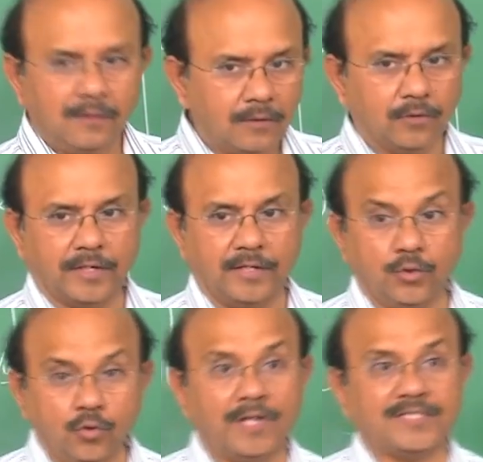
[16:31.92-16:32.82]
Okay,
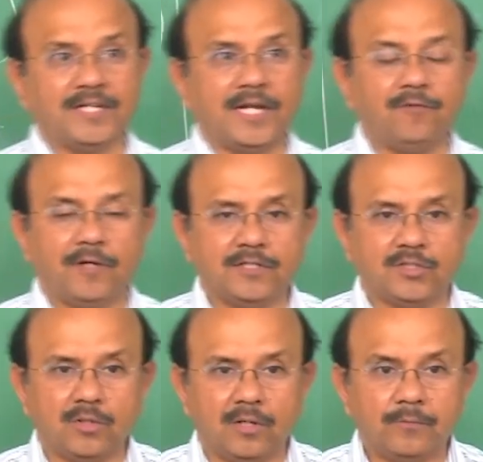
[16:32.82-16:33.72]
you as a driver
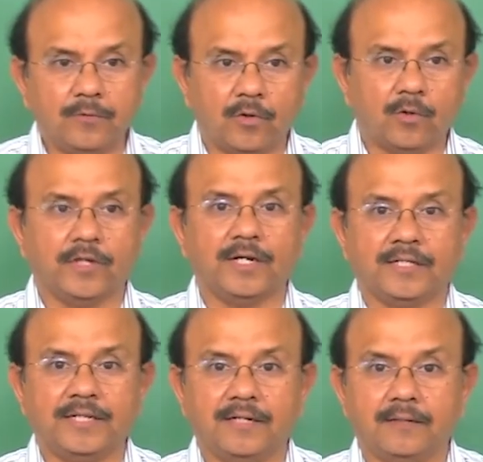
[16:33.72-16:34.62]
you are looking
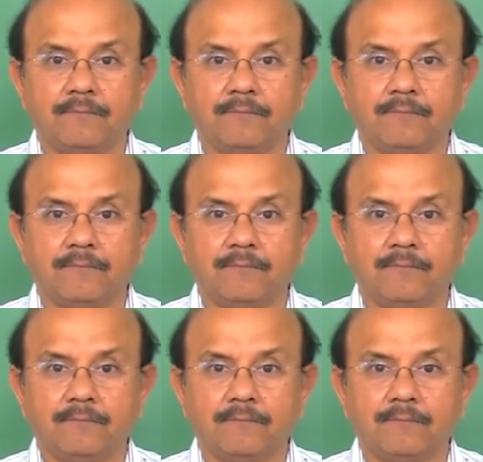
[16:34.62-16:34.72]
at that.